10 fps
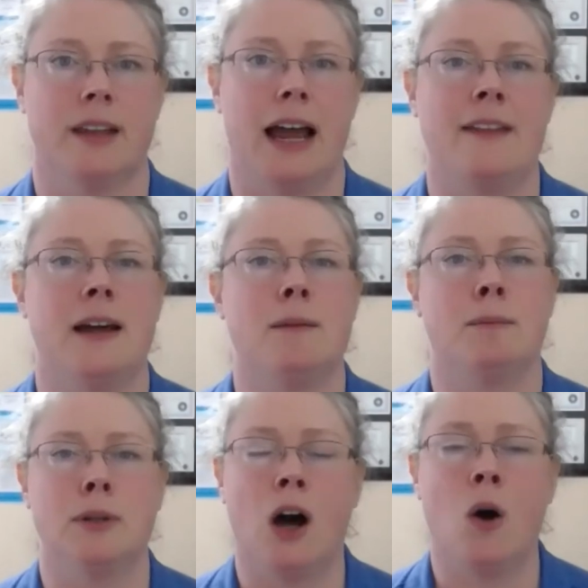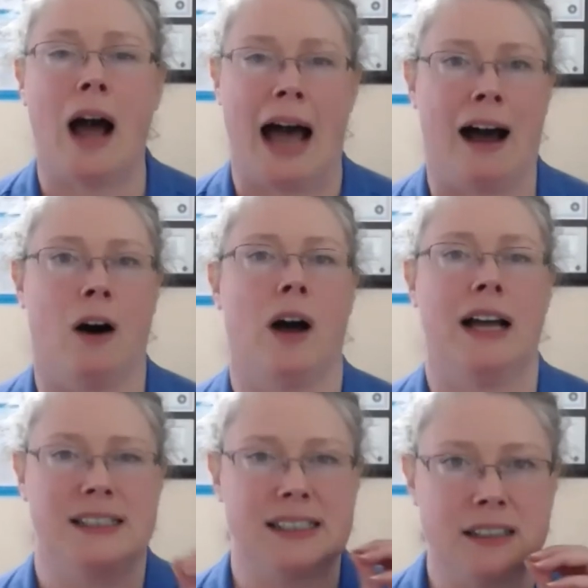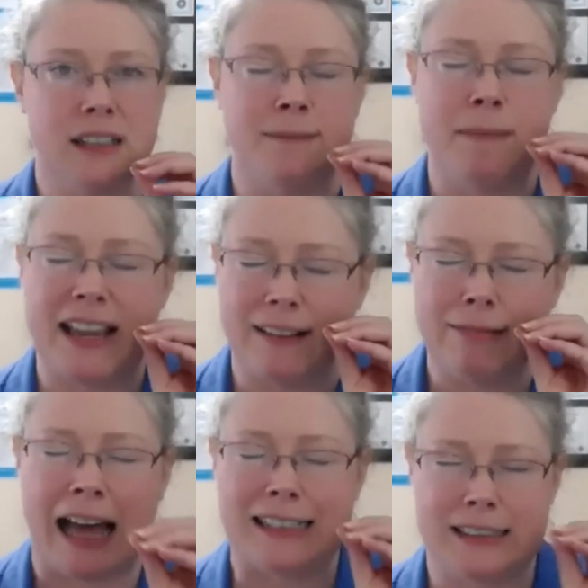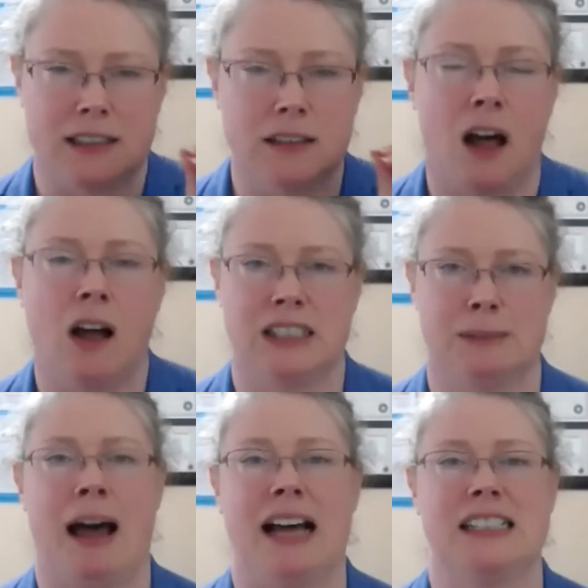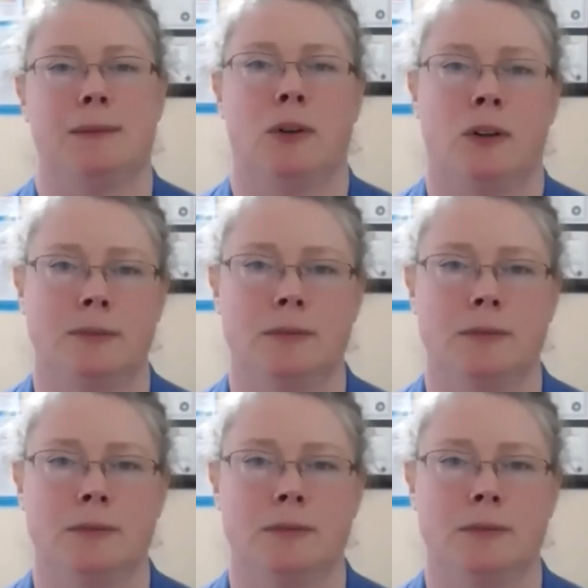and then blow out as and make it last as long as possible